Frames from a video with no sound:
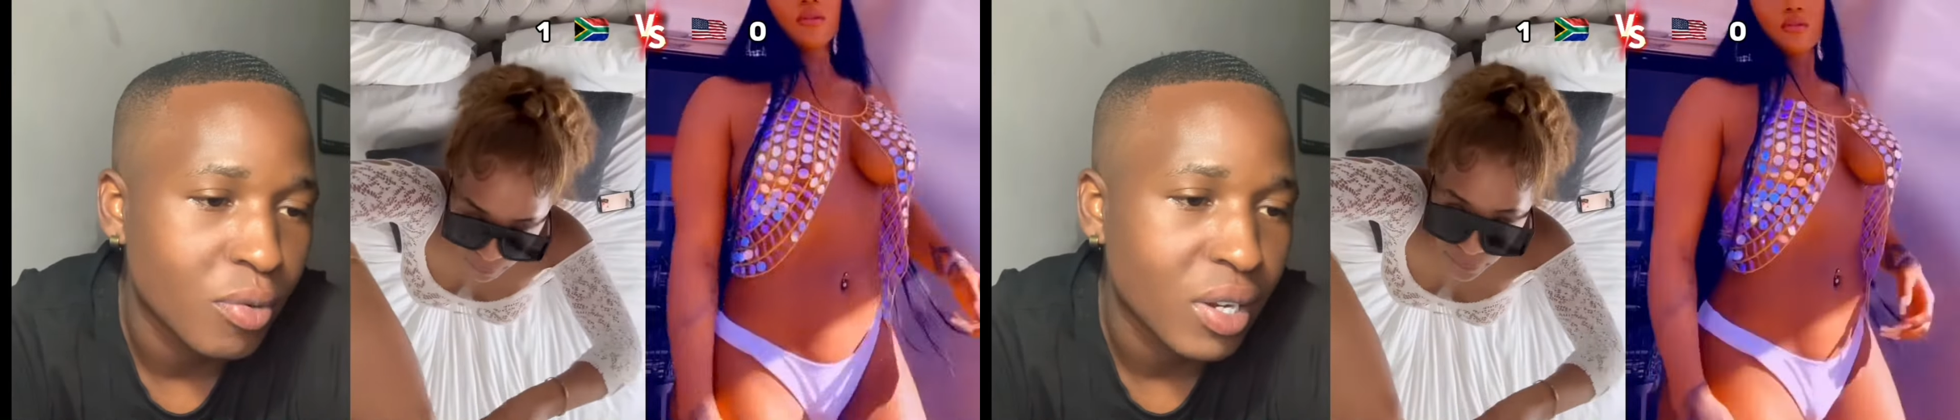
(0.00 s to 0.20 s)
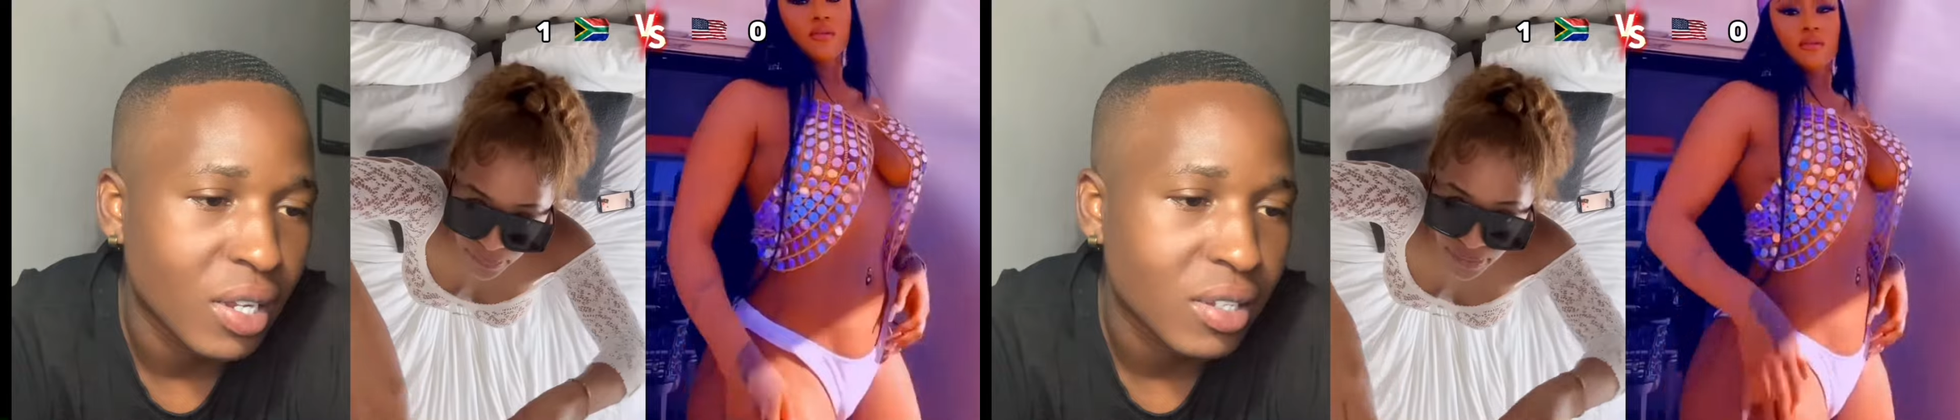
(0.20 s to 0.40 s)

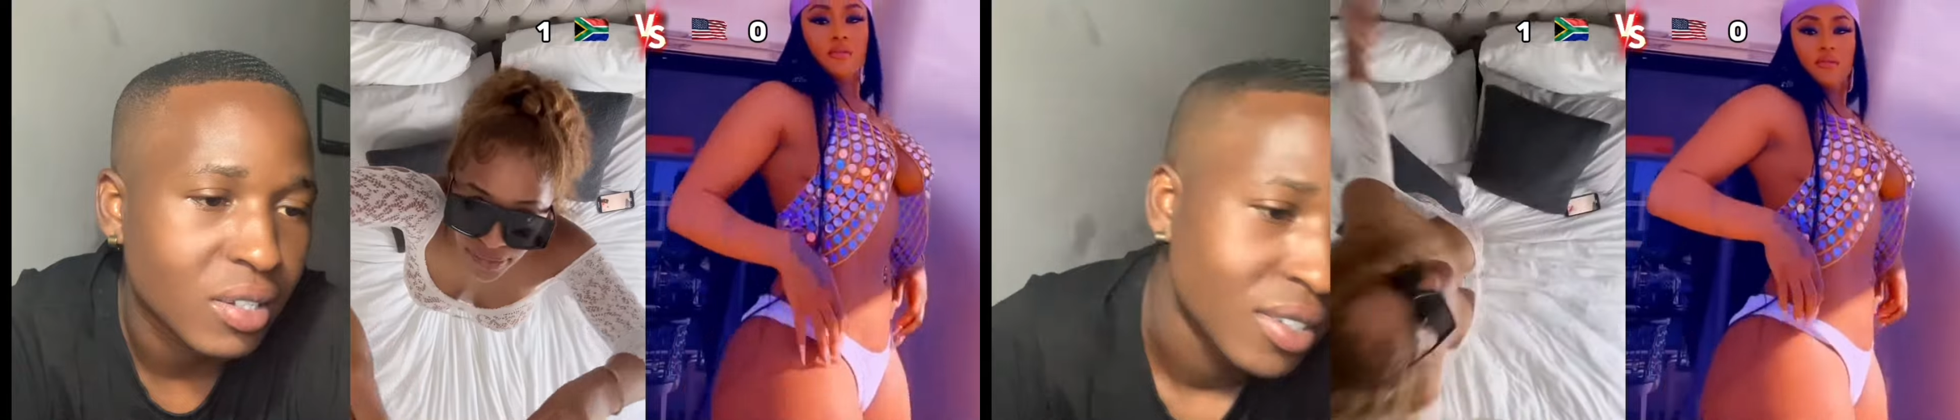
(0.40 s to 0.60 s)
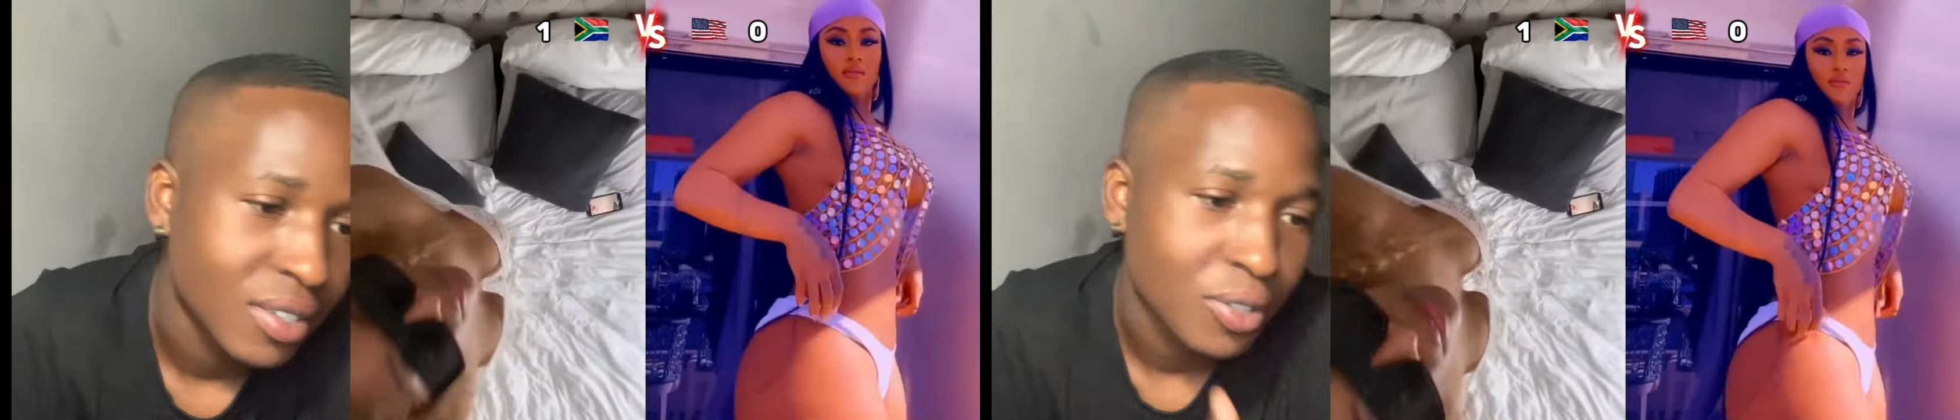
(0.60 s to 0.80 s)
Like,
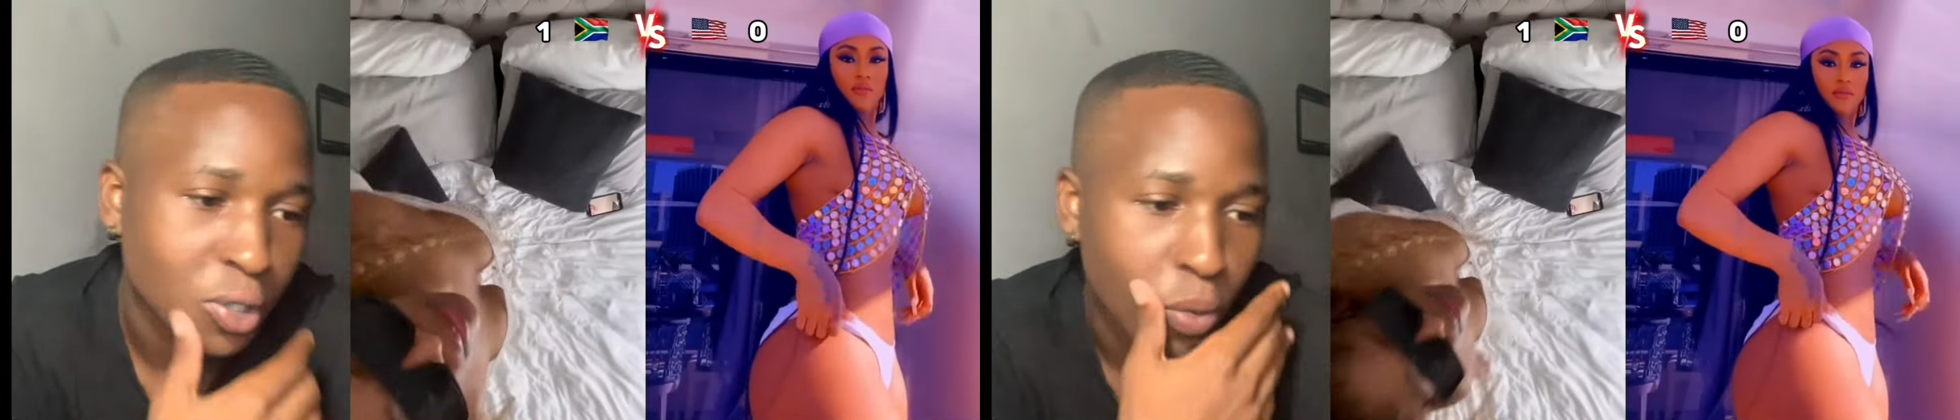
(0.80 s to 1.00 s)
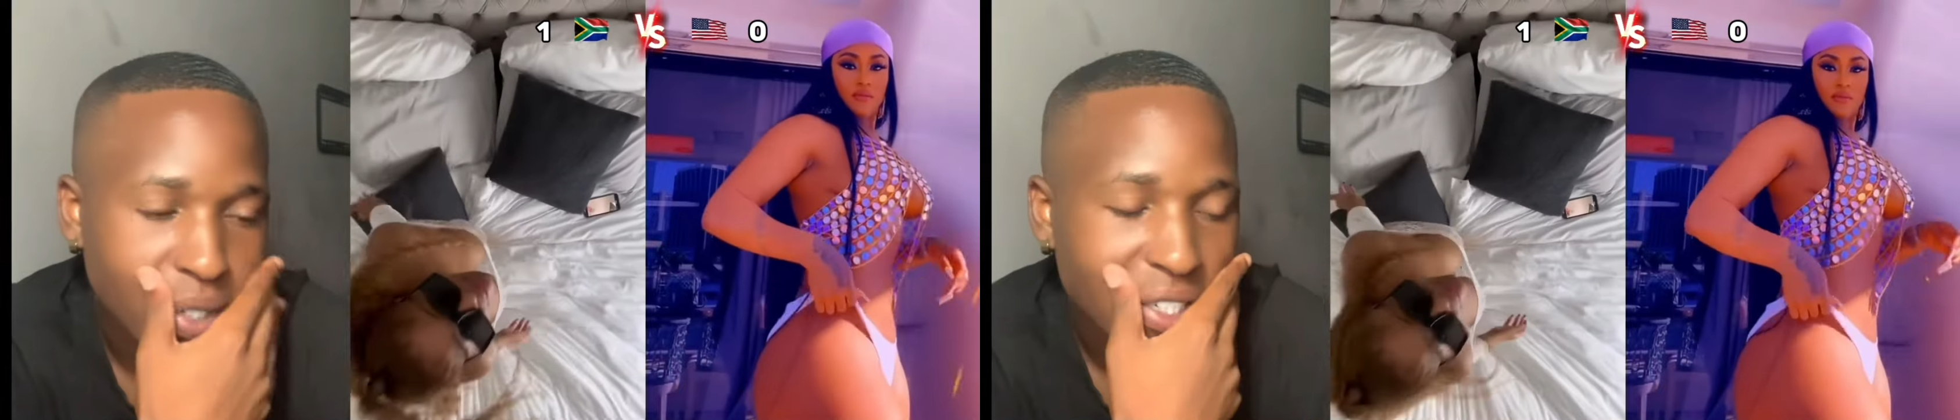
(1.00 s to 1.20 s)

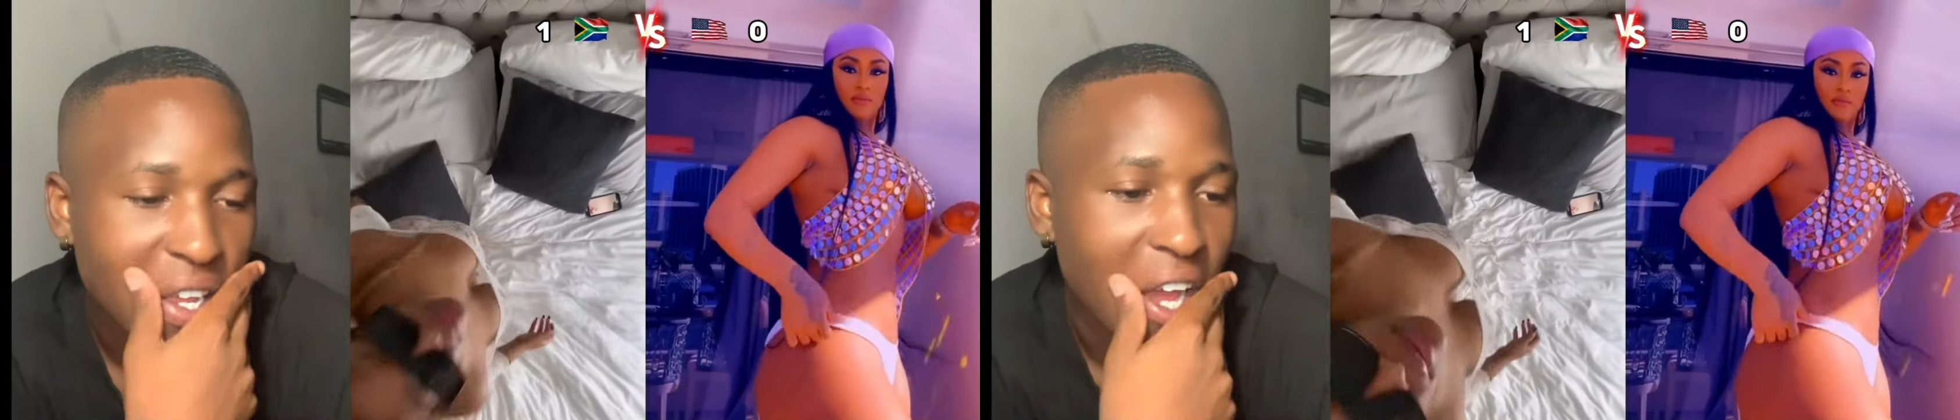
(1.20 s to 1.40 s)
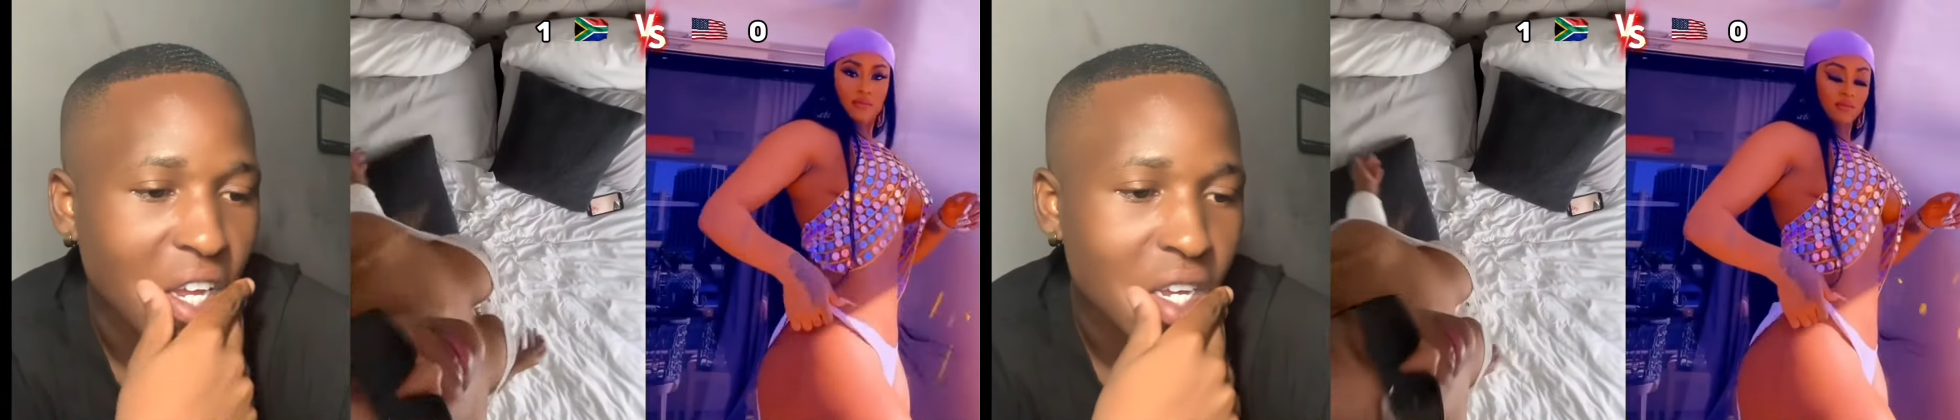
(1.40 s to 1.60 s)
so it's
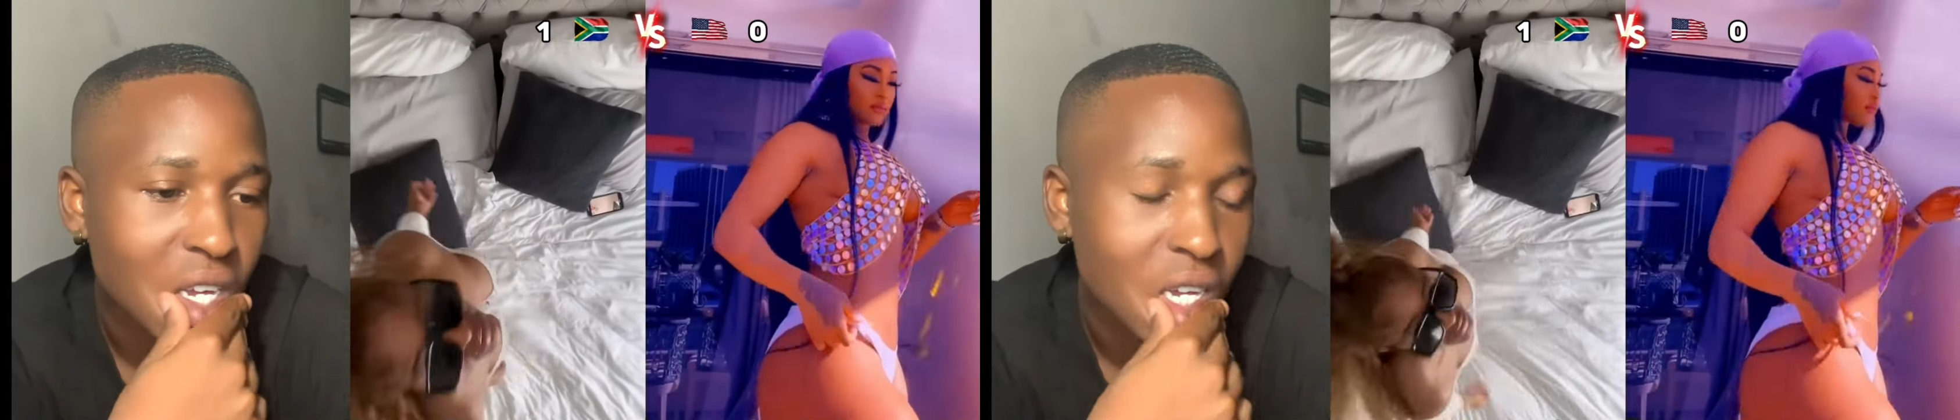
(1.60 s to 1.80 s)
like,